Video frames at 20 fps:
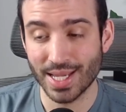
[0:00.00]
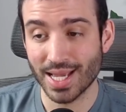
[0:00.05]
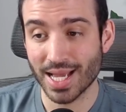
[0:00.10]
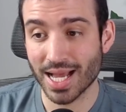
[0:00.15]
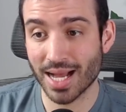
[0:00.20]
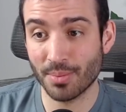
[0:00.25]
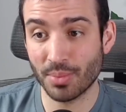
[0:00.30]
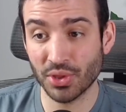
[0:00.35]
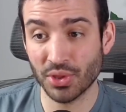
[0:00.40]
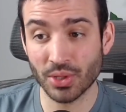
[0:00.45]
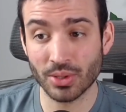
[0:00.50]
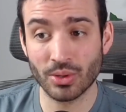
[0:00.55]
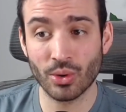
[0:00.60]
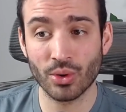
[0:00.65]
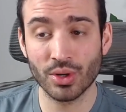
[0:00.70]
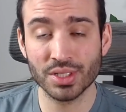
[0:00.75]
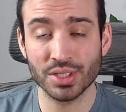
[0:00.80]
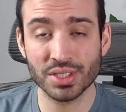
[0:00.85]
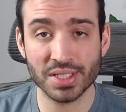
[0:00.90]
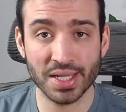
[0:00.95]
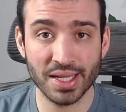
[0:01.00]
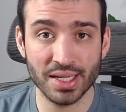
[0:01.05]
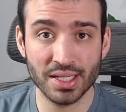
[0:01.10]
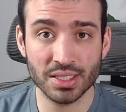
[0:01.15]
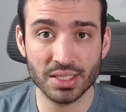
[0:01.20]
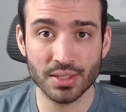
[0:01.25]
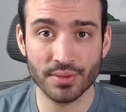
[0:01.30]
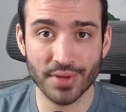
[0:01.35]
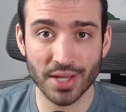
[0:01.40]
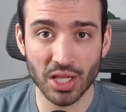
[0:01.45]
Uh, but the course
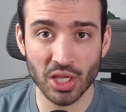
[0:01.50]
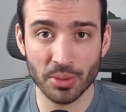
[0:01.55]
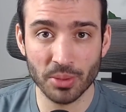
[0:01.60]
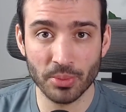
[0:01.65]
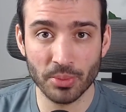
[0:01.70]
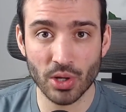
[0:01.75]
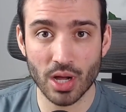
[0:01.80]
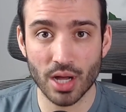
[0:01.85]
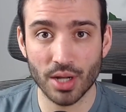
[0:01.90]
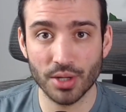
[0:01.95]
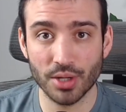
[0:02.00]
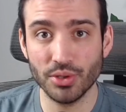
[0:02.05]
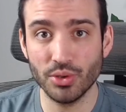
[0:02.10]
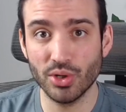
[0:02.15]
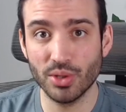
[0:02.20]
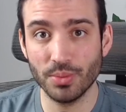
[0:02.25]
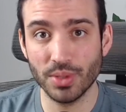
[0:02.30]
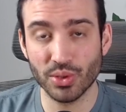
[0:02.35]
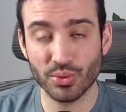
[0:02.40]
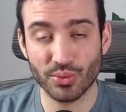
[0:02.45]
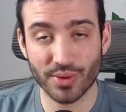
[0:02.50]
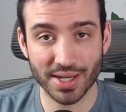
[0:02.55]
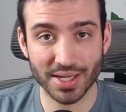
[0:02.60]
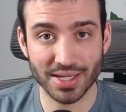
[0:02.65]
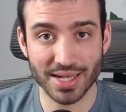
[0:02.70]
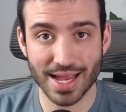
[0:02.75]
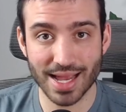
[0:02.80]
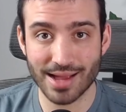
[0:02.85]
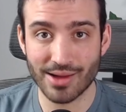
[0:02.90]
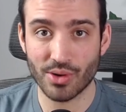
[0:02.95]
is available on Udemy right
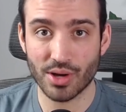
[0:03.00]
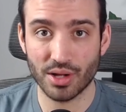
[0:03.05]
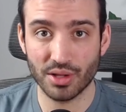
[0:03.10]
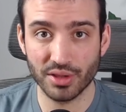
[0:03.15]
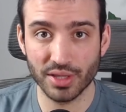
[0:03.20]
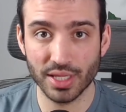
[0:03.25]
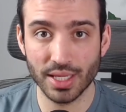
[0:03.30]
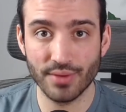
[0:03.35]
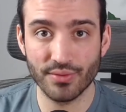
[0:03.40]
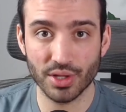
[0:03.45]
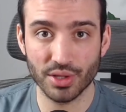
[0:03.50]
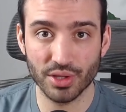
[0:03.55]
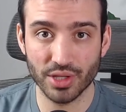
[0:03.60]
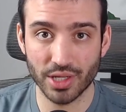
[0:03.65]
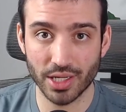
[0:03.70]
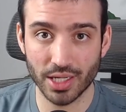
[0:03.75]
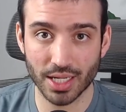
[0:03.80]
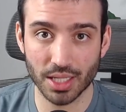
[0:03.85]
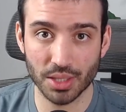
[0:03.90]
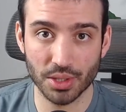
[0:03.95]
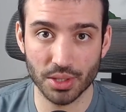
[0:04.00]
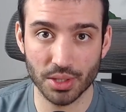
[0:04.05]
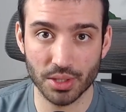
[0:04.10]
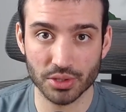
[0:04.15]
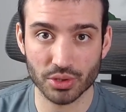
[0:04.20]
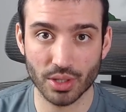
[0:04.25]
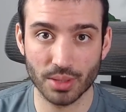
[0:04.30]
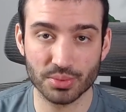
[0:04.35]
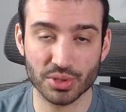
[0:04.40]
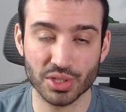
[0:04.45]
now. I'll leave a link in the
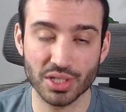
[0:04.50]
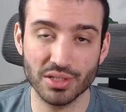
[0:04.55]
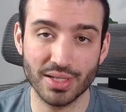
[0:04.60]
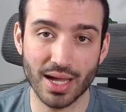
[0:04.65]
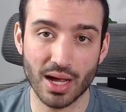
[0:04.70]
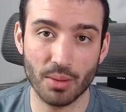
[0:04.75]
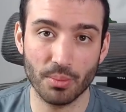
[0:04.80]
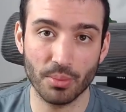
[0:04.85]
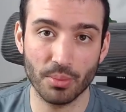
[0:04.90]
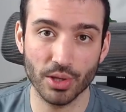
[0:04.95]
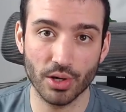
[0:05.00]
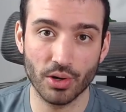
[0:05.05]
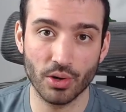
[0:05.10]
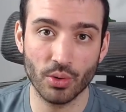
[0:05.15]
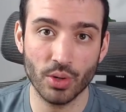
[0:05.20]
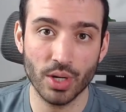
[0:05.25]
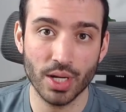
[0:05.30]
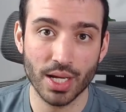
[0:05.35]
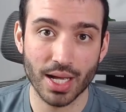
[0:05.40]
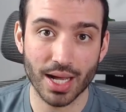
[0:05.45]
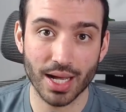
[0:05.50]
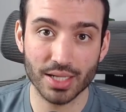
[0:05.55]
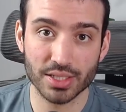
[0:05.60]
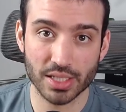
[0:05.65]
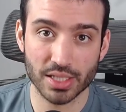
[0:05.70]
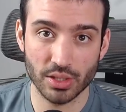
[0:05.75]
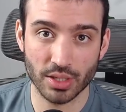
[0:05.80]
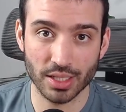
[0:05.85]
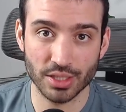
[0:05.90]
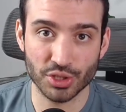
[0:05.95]
description down below uh,
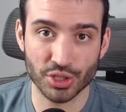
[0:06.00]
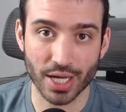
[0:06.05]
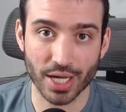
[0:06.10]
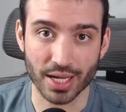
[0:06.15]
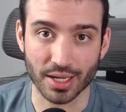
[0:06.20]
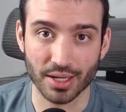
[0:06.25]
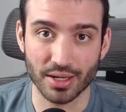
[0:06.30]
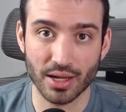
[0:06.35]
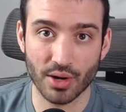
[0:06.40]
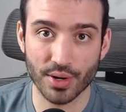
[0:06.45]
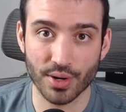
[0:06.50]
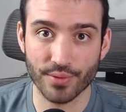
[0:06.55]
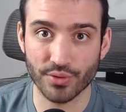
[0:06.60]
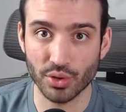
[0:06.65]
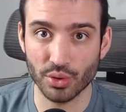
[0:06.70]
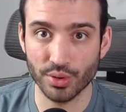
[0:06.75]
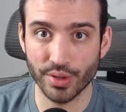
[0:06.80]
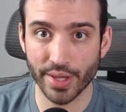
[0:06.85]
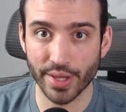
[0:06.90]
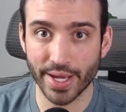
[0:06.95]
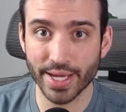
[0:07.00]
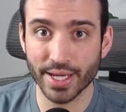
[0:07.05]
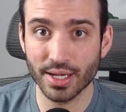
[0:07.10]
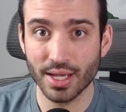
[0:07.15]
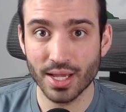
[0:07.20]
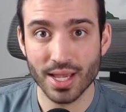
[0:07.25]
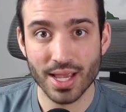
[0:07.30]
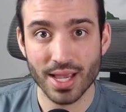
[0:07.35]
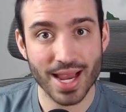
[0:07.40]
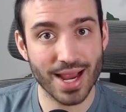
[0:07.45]
so you can check it out if you'd like.
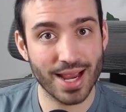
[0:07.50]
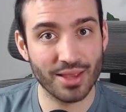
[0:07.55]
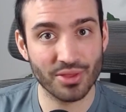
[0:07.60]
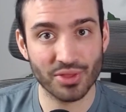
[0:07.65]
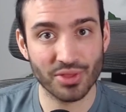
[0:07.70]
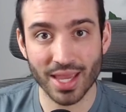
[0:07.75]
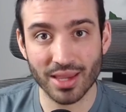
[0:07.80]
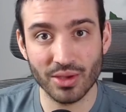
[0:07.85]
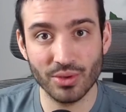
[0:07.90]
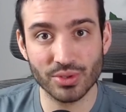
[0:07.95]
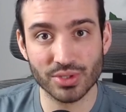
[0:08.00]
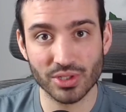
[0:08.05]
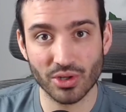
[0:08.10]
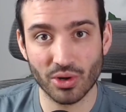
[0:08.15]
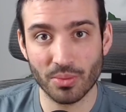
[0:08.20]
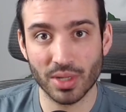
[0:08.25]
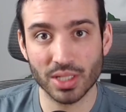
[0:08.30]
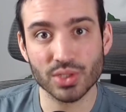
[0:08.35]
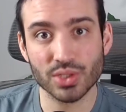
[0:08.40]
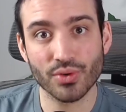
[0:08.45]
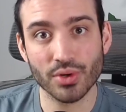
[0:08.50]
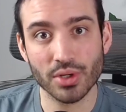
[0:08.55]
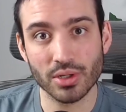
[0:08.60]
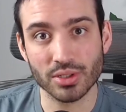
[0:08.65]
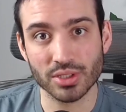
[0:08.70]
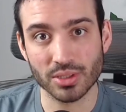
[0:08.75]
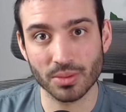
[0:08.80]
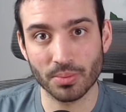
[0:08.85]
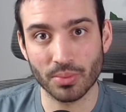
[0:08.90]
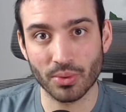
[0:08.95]
And thank you so much for your
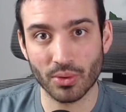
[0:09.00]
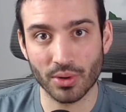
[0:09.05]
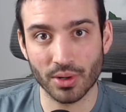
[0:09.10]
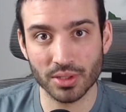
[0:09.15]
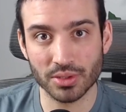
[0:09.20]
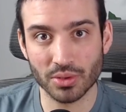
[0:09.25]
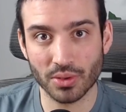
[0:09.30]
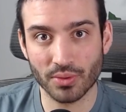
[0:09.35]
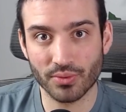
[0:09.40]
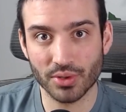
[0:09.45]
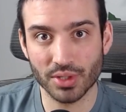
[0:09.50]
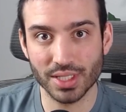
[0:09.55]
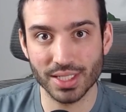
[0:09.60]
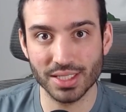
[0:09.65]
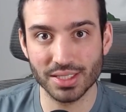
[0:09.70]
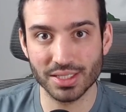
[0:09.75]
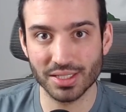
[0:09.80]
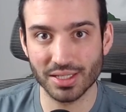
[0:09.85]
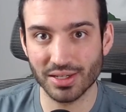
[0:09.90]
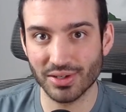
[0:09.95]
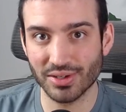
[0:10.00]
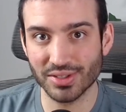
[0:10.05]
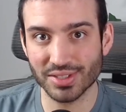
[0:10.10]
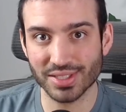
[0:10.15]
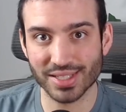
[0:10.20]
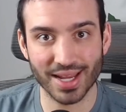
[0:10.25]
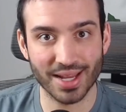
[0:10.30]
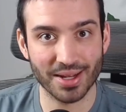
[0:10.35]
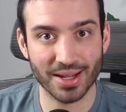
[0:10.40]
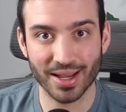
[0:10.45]
support over these years,
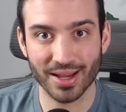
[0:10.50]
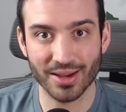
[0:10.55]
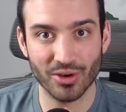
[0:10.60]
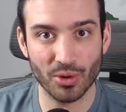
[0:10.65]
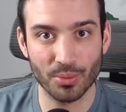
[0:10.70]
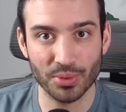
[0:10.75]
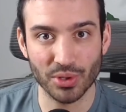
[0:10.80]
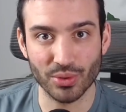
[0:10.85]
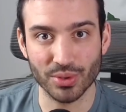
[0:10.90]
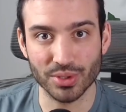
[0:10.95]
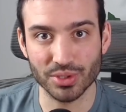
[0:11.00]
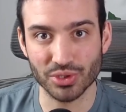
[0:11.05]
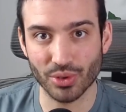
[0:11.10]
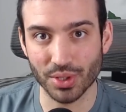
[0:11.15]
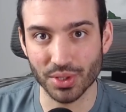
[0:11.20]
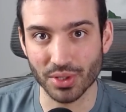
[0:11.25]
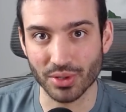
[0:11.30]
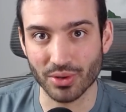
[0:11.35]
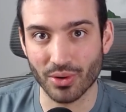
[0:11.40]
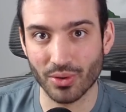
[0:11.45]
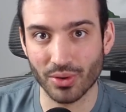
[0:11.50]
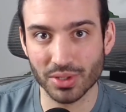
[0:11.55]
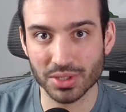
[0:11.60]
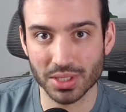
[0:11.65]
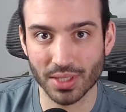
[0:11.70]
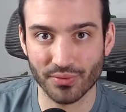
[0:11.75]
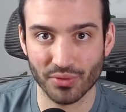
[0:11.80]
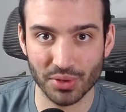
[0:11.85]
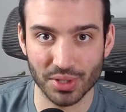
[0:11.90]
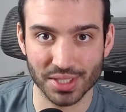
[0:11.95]
and I hope you enjoy the course
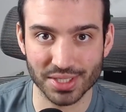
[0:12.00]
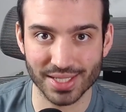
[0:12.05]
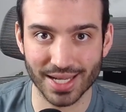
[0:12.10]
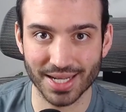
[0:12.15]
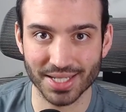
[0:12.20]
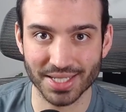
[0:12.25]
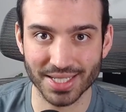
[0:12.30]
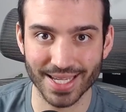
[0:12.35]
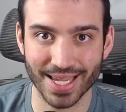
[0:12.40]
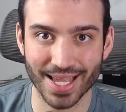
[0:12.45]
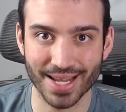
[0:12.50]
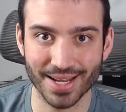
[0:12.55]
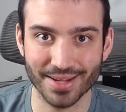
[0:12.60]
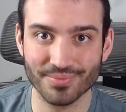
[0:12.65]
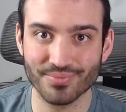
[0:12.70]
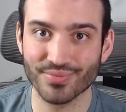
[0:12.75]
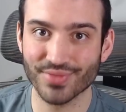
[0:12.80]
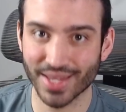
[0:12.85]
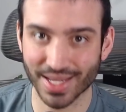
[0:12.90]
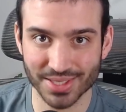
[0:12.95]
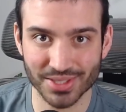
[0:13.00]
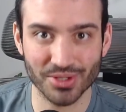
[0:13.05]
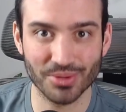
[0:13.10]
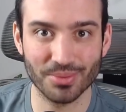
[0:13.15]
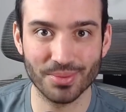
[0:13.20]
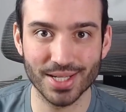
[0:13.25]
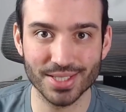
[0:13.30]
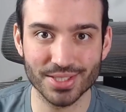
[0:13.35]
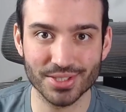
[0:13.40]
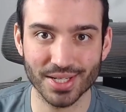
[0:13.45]
if you decide to get it. Thanks so
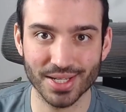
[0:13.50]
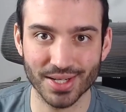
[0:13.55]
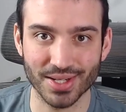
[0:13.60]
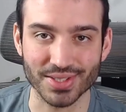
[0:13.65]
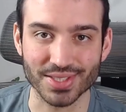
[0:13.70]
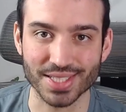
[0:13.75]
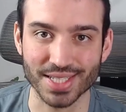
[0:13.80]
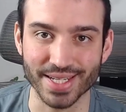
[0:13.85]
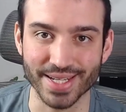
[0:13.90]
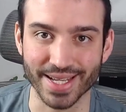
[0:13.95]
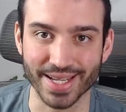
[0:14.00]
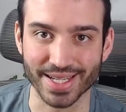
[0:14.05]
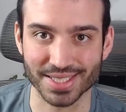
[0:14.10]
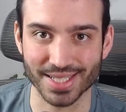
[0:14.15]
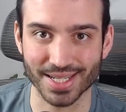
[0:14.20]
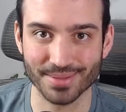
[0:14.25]
much, and I'll see you next